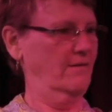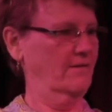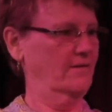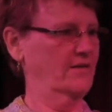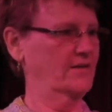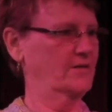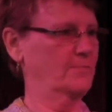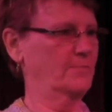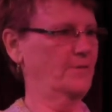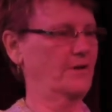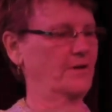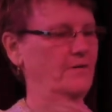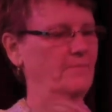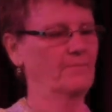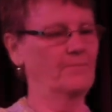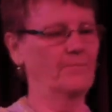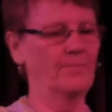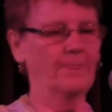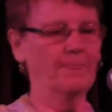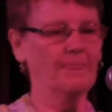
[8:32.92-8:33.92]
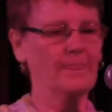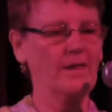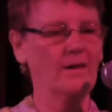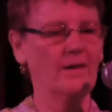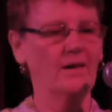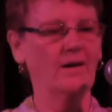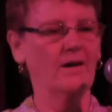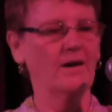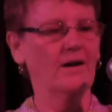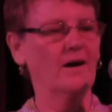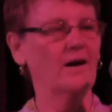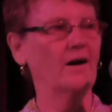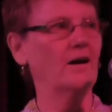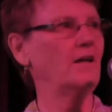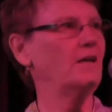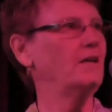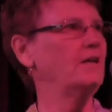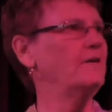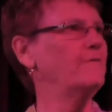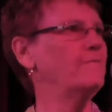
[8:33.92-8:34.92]
That's better.
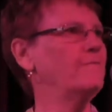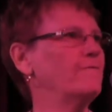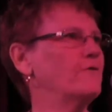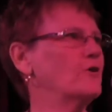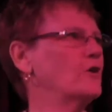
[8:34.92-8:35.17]
I live